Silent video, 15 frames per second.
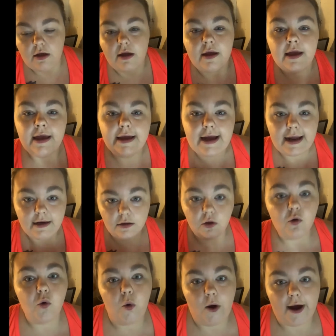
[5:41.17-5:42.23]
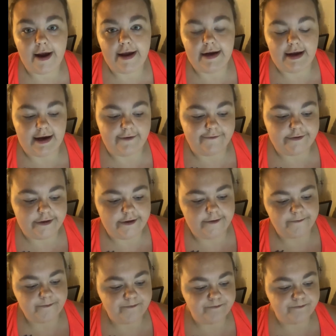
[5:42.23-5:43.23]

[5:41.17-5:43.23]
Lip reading: It got a little quiet after.